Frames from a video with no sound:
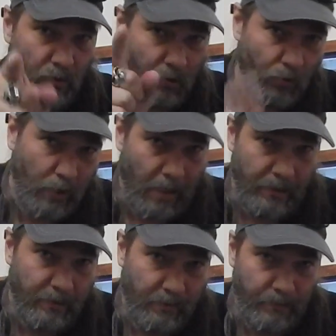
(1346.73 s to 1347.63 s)
You
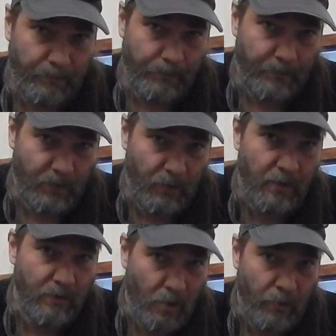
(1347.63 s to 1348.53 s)
guys. So
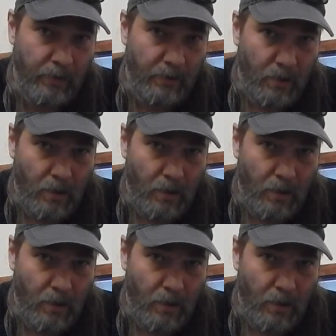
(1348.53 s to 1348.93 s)
as always,